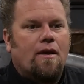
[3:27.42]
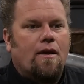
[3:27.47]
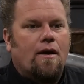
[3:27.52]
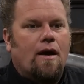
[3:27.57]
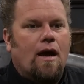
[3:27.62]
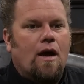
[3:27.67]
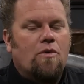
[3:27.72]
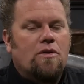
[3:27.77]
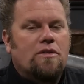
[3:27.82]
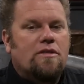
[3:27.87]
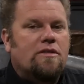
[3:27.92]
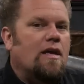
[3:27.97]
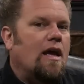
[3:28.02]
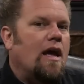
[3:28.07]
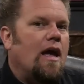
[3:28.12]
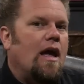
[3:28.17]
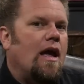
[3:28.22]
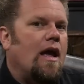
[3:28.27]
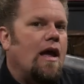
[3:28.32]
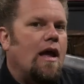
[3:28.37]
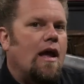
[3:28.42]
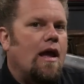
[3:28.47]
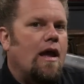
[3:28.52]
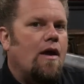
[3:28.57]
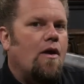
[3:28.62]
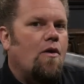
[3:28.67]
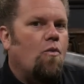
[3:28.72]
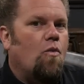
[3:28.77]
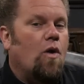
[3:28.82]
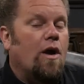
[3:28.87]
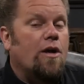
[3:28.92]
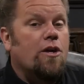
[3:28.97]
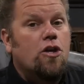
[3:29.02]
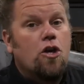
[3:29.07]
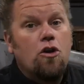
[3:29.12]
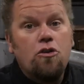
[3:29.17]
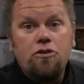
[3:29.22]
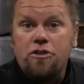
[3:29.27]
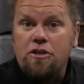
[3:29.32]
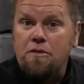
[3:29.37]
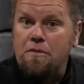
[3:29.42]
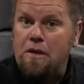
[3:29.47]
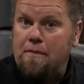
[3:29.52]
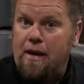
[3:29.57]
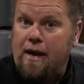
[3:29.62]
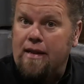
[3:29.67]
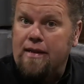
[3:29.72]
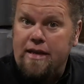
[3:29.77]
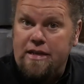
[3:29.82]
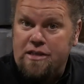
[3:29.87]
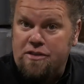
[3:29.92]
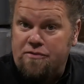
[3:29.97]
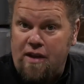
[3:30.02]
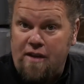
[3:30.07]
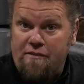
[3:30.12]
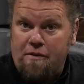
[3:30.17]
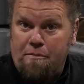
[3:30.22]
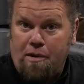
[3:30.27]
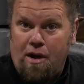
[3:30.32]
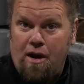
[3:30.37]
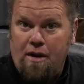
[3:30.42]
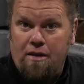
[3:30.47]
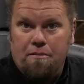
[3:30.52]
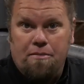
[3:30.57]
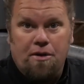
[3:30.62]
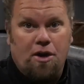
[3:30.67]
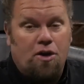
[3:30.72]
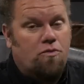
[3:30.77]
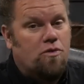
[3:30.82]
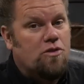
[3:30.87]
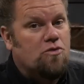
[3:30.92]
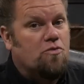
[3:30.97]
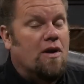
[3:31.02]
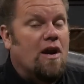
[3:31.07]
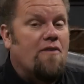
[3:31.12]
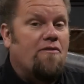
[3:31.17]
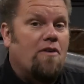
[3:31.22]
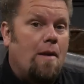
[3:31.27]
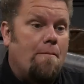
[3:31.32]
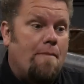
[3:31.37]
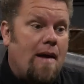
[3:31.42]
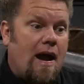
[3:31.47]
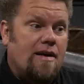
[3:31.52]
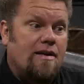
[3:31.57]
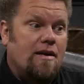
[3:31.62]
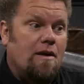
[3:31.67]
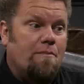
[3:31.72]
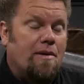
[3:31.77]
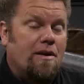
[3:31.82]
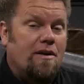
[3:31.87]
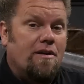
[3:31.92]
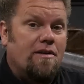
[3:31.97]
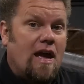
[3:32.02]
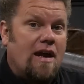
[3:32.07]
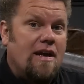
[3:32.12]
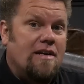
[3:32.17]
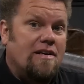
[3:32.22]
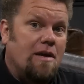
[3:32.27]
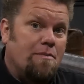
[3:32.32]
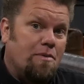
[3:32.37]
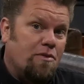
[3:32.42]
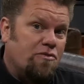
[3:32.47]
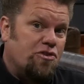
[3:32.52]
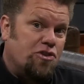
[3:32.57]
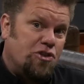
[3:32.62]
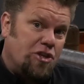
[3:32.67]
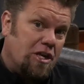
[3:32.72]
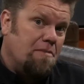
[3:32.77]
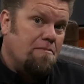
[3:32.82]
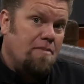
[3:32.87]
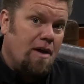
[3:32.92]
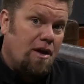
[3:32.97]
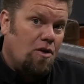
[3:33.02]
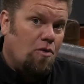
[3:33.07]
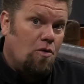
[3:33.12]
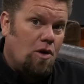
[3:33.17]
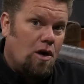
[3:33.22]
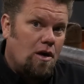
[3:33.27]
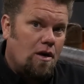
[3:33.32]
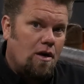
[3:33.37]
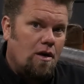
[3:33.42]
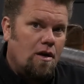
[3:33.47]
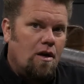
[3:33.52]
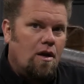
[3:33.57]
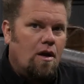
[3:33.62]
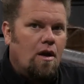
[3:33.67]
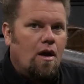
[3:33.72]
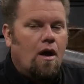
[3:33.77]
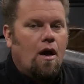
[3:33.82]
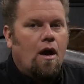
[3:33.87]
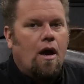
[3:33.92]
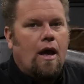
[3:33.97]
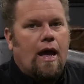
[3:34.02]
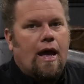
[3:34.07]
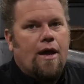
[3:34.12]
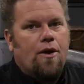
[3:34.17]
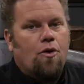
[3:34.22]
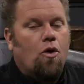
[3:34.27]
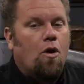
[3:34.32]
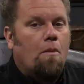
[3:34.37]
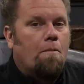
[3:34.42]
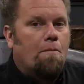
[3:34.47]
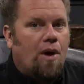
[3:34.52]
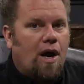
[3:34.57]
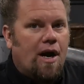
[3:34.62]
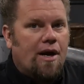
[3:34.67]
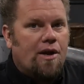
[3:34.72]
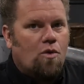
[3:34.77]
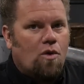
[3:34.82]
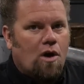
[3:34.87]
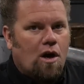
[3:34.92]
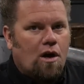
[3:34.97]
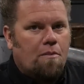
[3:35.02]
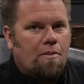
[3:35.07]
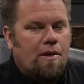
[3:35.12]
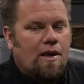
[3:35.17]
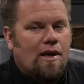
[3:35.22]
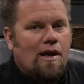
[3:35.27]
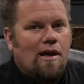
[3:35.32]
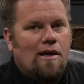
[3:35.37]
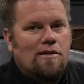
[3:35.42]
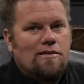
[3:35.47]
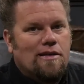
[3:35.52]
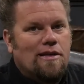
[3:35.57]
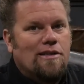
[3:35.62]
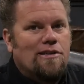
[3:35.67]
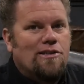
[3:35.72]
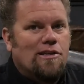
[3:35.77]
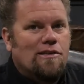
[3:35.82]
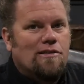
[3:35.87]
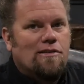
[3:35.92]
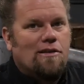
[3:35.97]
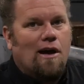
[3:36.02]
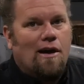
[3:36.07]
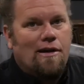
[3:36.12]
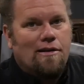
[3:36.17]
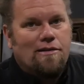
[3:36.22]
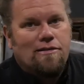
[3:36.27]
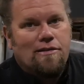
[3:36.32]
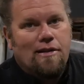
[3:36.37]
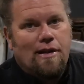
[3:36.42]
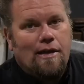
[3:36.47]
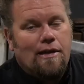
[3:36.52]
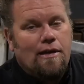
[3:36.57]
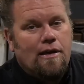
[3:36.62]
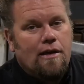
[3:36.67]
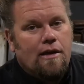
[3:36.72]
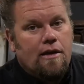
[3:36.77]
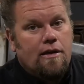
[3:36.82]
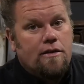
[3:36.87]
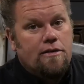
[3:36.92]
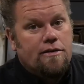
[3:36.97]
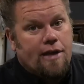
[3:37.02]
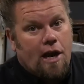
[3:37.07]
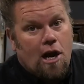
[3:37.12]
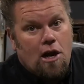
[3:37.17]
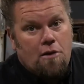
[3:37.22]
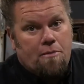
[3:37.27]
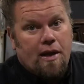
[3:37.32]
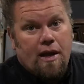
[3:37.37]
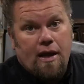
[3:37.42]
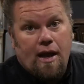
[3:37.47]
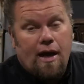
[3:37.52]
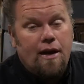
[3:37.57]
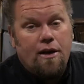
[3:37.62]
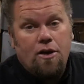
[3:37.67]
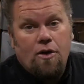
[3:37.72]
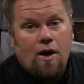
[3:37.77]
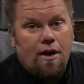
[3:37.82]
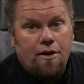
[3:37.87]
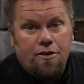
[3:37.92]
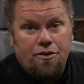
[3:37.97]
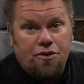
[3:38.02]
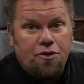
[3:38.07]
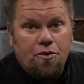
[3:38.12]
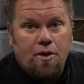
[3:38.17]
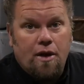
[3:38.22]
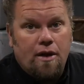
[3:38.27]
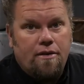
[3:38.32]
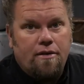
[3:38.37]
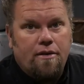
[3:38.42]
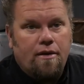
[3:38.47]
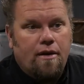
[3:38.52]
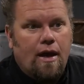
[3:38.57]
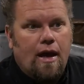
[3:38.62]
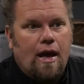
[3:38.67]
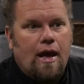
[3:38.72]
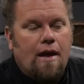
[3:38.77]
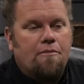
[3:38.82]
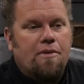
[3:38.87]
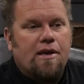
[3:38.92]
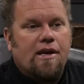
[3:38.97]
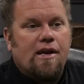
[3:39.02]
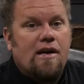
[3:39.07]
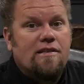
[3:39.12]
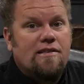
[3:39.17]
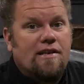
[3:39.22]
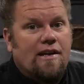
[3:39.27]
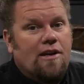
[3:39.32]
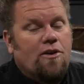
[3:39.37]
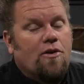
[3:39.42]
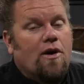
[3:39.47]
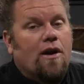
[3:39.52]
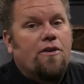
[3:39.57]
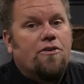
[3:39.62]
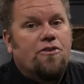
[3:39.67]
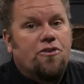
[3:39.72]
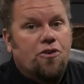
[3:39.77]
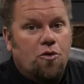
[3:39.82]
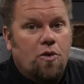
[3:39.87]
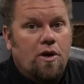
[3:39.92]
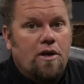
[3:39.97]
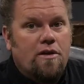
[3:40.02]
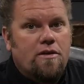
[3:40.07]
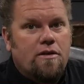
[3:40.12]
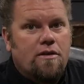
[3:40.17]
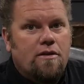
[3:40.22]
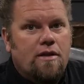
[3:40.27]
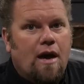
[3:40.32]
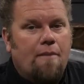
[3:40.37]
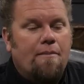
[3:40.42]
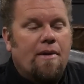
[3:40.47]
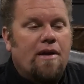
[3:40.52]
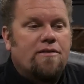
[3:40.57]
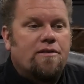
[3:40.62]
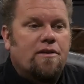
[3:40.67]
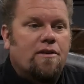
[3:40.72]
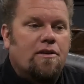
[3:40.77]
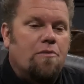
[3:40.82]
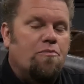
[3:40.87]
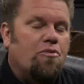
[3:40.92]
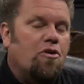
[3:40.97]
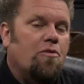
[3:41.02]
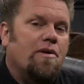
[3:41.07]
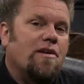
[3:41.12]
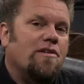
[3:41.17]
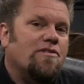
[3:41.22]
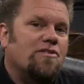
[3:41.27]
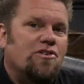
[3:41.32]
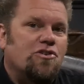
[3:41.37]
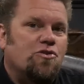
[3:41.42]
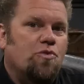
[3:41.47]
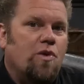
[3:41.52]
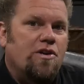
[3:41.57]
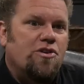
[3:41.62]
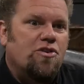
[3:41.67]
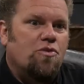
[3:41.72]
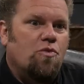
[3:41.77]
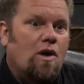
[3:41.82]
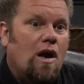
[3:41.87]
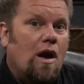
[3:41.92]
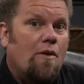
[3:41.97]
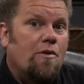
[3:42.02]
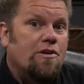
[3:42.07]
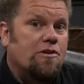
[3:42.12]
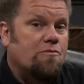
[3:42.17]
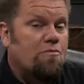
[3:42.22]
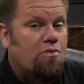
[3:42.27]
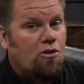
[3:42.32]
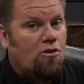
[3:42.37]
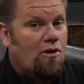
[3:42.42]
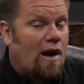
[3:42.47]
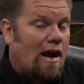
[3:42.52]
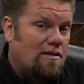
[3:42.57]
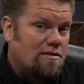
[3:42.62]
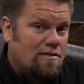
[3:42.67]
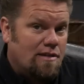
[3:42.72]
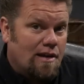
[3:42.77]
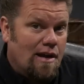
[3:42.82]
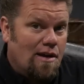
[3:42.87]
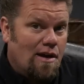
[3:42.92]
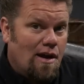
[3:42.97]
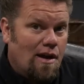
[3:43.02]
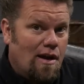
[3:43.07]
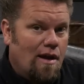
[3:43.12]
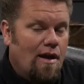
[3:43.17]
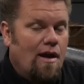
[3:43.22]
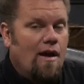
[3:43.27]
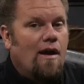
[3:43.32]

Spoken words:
I would say what used to be my least favorite part of the build was whenever I backed up into any type of sheet metal work and or body work, because it just honestly scared me. I didn't know how to do it. And because I didn't know how to do it, that basically put me in a situation where I would just procrastinate on it,